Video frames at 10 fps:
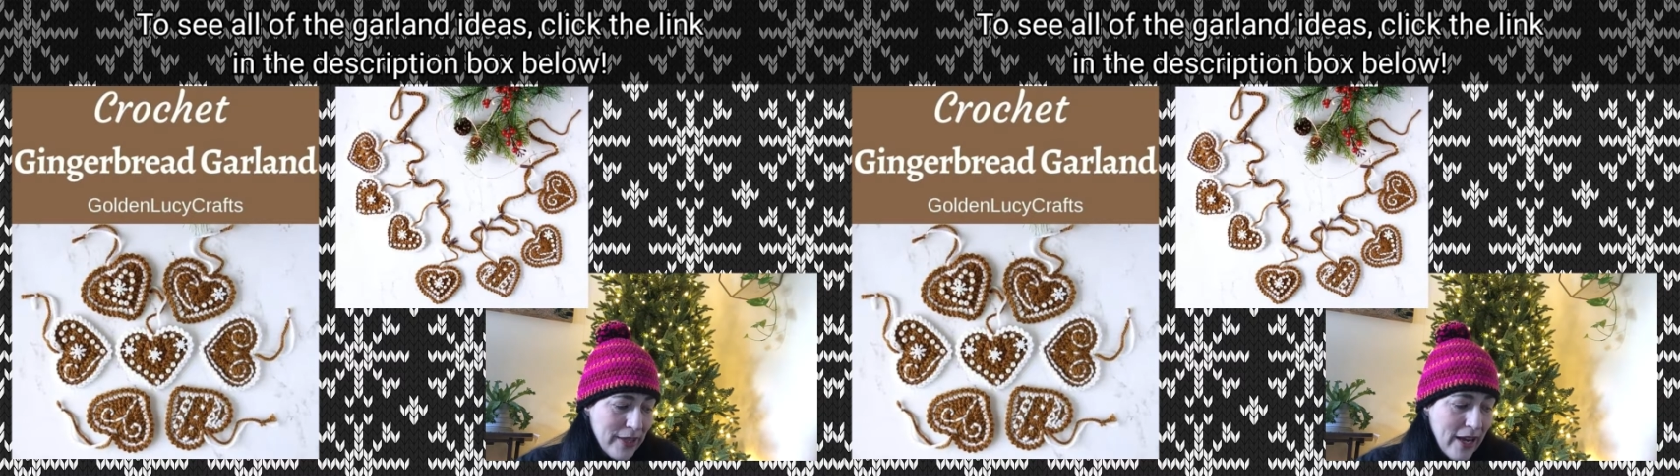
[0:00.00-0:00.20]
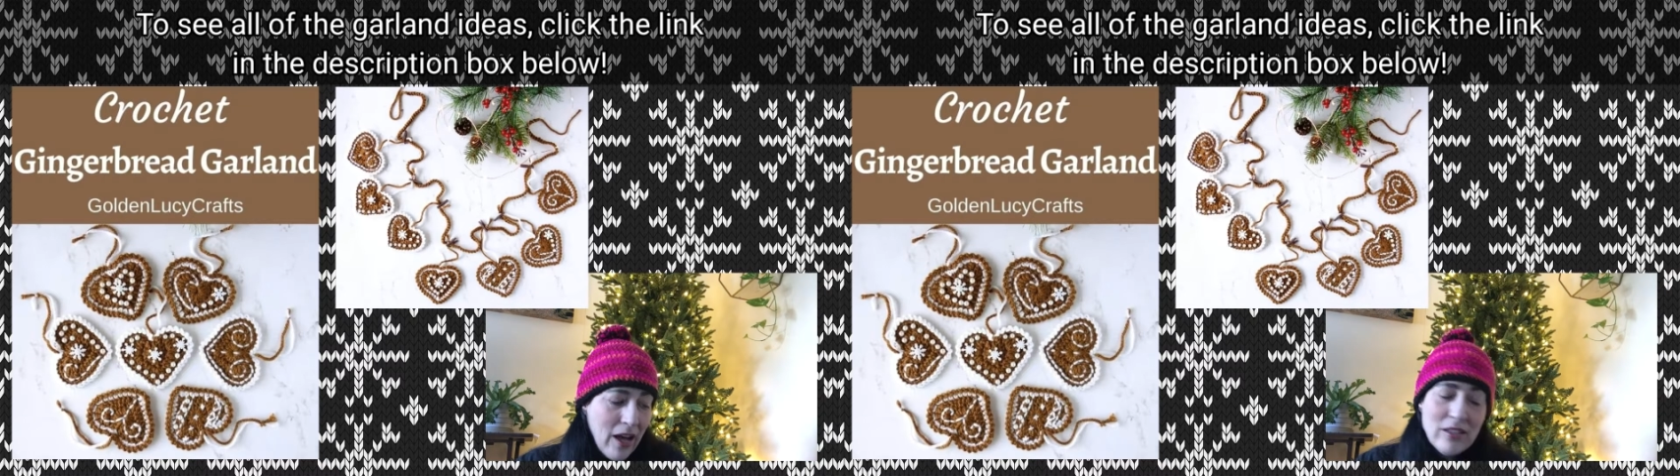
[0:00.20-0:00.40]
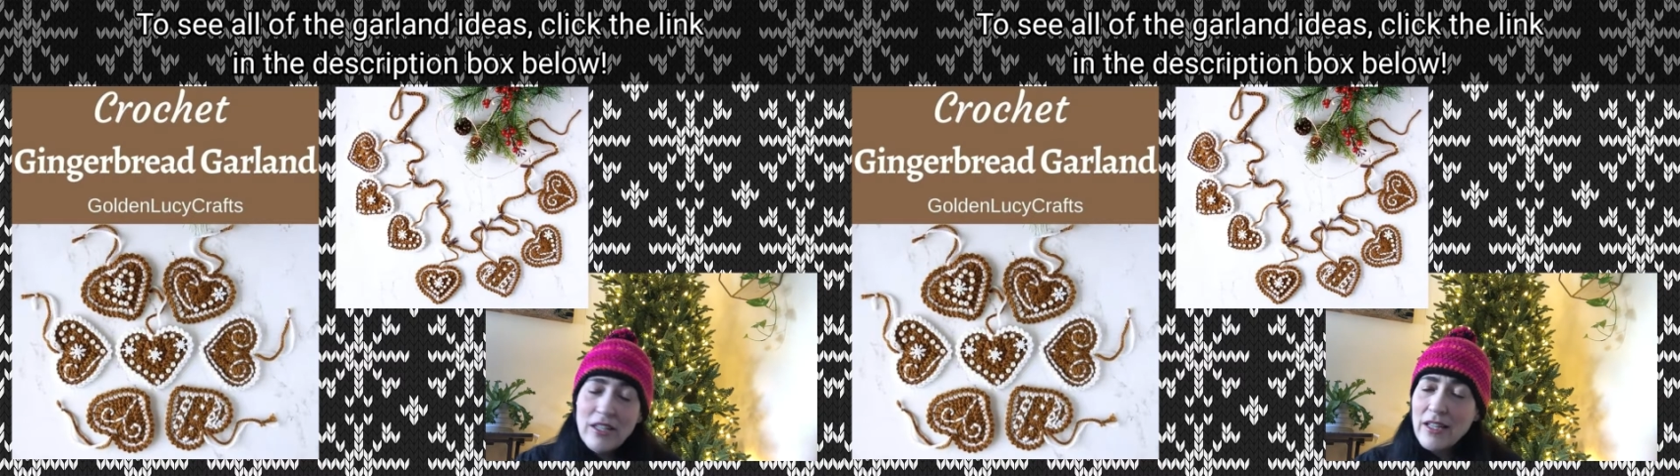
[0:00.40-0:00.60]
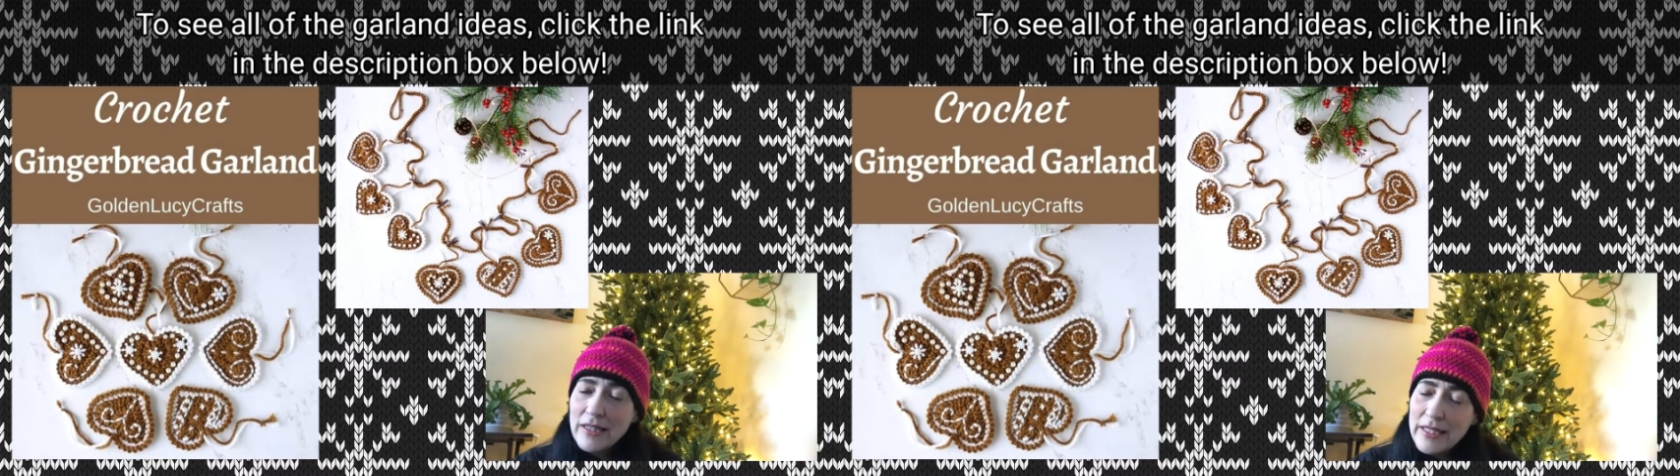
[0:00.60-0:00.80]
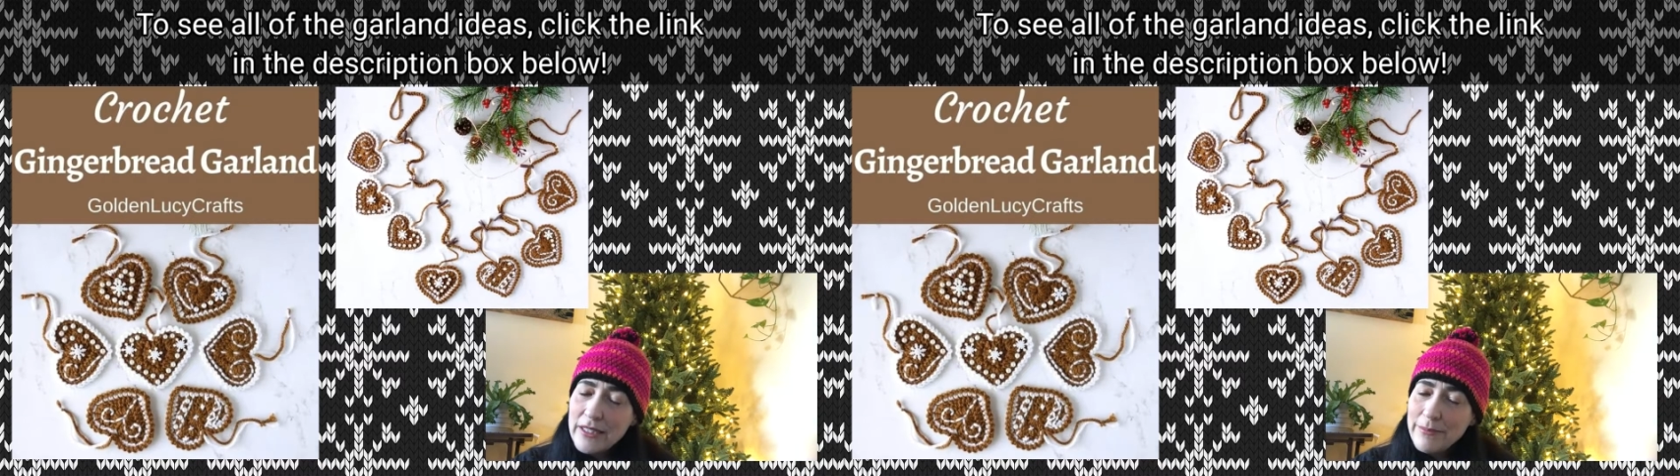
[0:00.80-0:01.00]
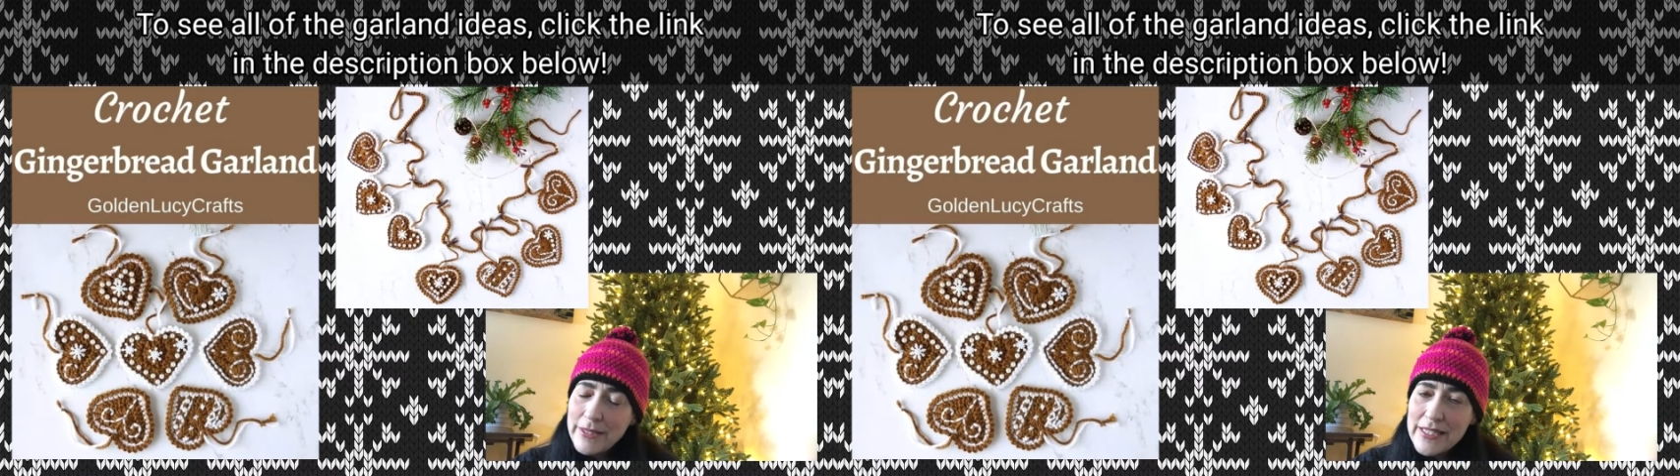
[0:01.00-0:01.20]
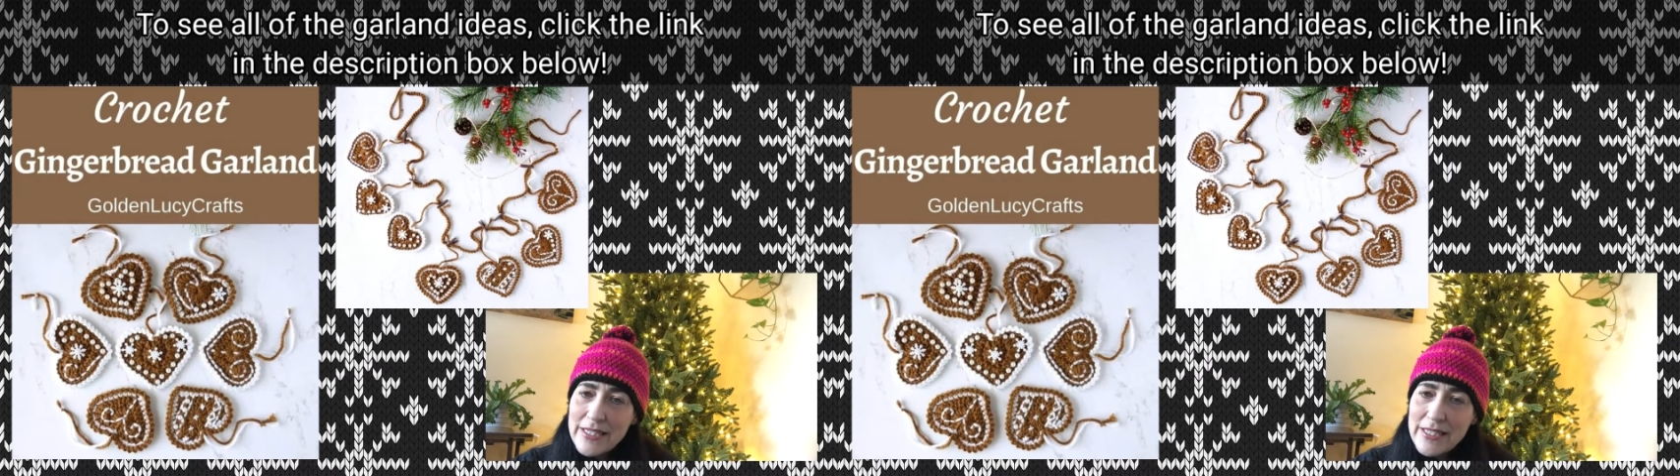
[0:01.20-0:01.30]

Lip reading: They all look a little bit